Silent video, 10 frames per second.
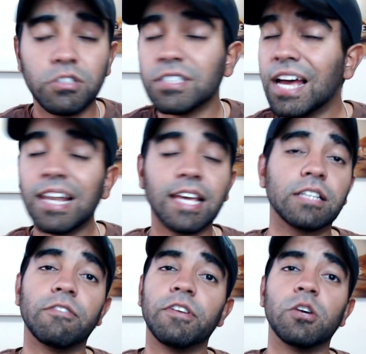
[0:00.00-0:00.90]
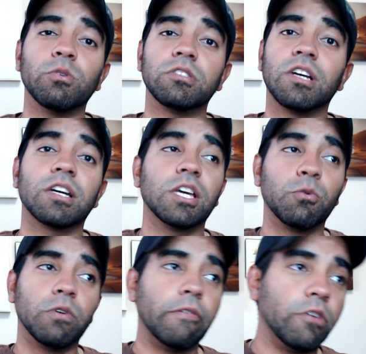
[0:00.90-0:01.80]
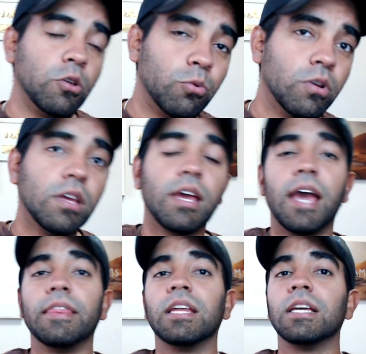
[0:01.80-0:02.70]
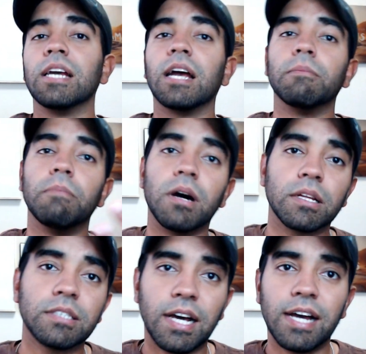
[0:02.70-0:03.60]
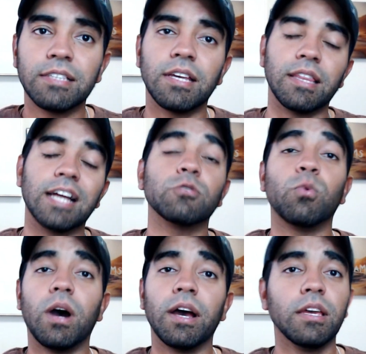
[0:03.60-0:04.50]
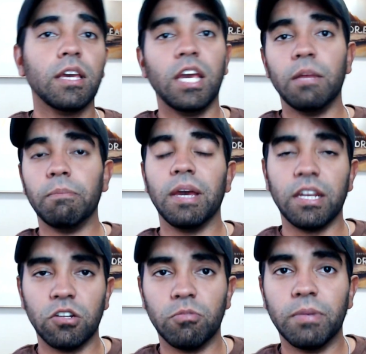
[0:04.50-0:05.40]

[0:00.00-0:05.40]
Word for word: it's not like the video was stuck in review and then it got monetized and that's why it made no